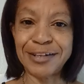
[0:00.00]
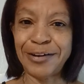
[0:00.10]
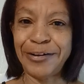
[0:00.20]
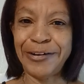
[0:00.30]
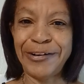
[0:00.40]

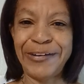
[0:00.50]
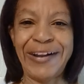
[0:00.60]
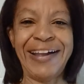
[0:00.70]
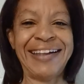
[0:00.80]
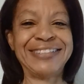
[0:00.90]
"Oh,
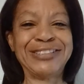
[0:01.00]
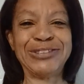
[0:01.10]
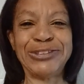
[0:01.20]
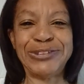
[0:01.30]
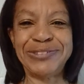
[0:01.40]
hey, it's
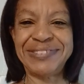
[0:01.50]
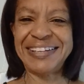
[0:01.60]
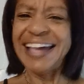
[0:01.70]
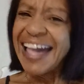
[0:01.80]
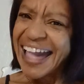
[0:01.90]
Drew.
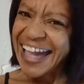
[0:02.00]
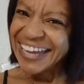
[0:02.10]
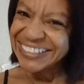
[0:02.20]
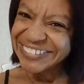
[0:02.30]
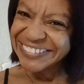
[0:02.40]

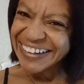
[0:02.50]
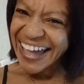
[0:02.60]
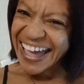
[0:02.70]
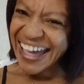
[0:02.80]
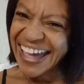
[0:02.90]
Hey, Drew.
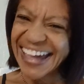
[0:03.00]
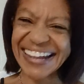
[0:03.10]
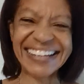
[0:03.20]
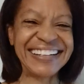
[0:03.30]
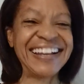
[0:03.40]

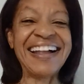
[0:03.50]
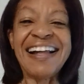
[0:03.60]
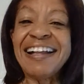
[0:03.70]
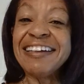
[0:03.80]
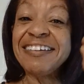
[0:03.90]
Hey."
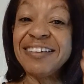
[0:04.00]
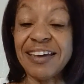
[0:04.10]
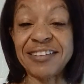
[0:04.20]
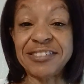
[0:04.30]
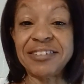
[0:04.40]

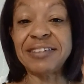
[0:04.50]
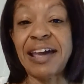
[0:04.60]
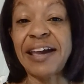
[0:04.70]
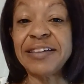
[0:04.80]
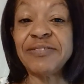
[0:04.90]

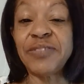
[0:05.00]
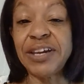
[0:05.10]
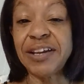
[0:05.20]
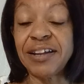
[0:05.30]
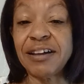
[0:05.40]
Yesterday's
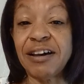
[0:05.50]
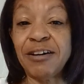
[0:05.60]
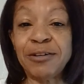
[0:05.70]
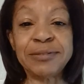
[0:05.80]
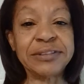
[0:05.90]

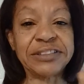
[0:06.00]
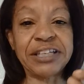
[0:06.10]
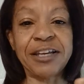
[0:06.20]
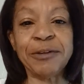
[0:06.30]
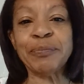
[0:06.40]
video,
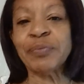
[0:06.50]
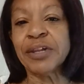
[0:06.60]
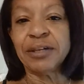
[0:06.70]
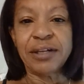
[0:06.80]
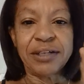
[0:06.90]
see,
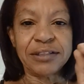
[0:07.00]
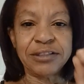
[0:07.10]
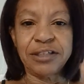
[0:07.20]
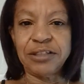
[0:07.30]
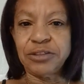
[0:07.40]

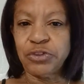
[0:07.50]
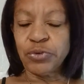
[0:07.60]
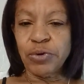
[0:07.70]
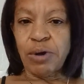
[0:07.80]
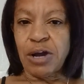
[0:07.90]

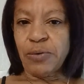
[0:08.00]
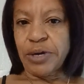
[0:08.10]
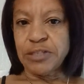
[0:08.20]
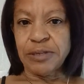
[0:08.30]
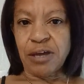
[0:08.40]
Drew
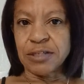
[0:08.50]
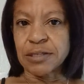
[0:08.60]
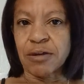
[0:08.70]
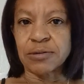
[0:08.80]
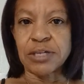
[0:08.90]
always is
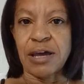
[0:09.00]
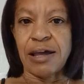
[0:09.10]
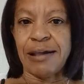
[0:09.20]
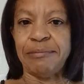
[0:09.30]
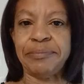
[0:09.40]
on
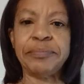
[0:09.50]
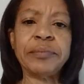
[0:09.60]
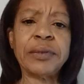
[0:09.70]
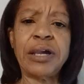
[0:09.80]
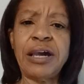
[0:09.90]
time.
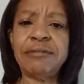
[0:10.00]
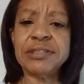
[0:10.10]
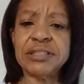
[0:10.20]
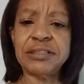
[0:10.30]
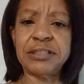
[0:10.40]
Ever
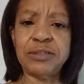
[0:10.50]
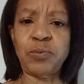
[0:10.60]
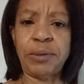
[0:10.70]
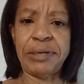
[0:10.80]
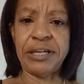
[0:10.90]
since this
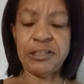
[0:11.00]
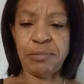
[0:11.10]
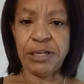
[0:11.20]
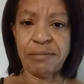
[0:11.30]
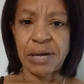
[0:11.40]
woman has
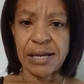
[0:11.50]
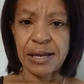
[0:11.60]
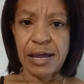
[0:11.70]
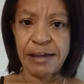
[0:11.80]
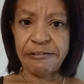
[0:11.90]
been in my
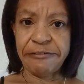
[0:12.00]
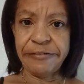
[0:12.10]
life,